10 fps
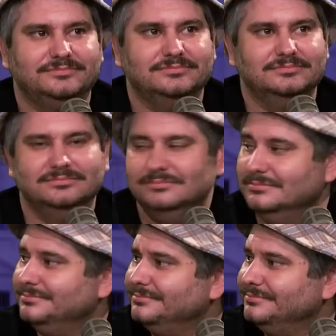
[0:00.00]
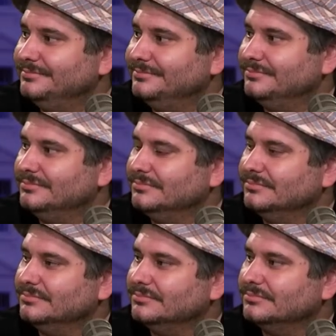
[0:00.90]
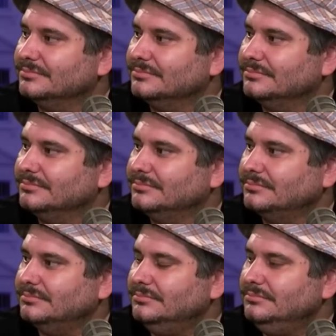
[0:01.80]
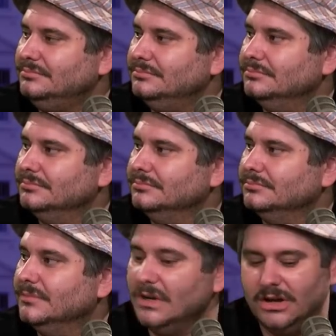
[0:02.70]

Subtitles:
(silent)